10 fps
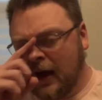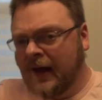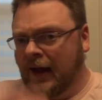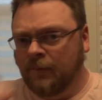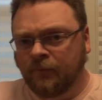
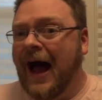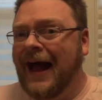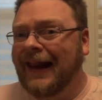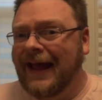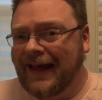Again,
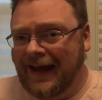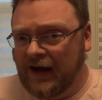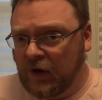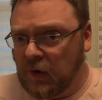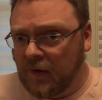I like
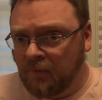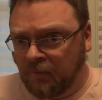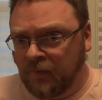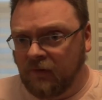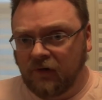candy corn,
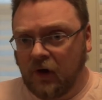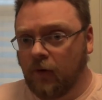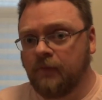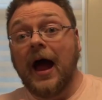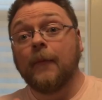
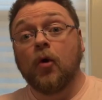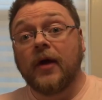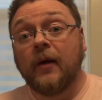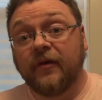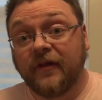so I'm
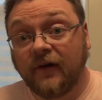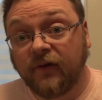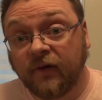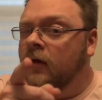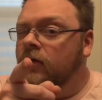okay with
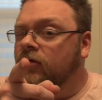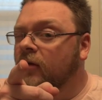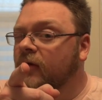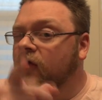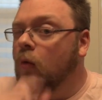this.
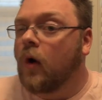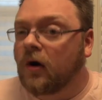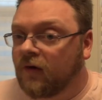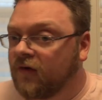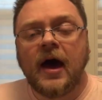Some of you
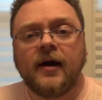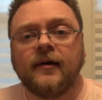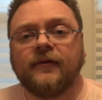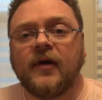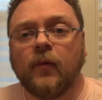aren't. I don't
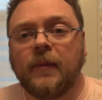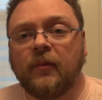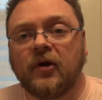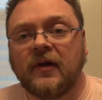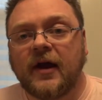understand what
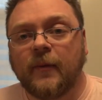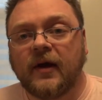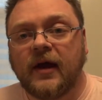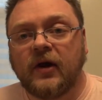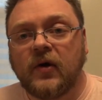people don't like
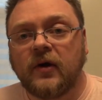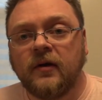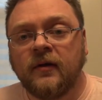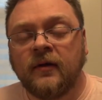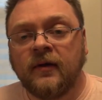about candy
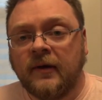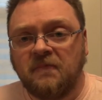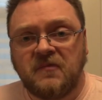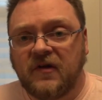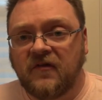corn.
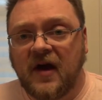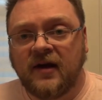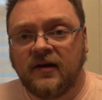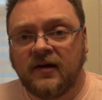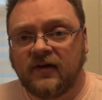It's
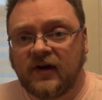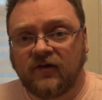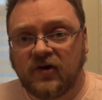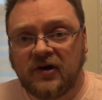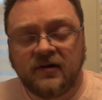fine. It
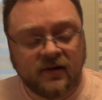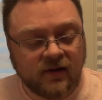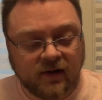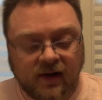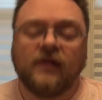tastes good.
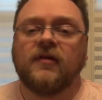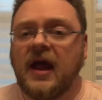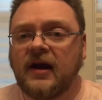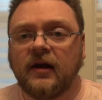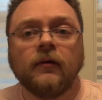It's
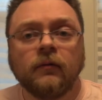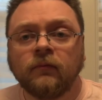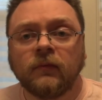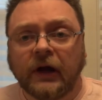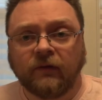candy.
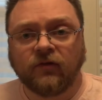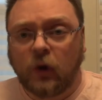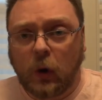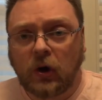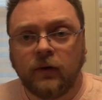It's
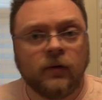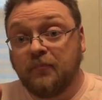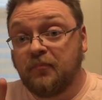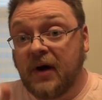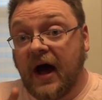corn.
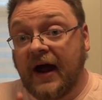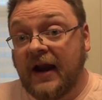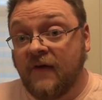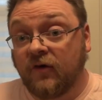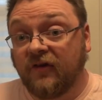But I
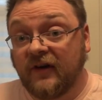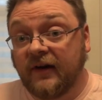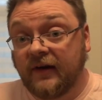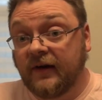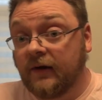never see
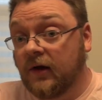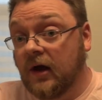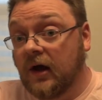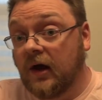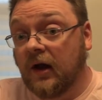it
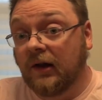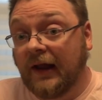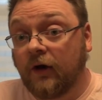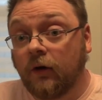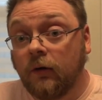
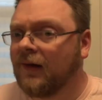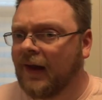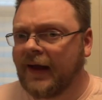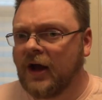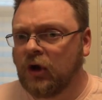later,
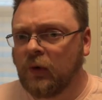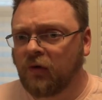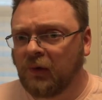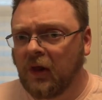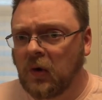like I do
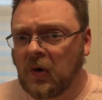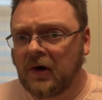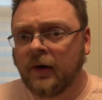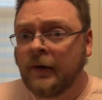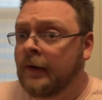with real corn.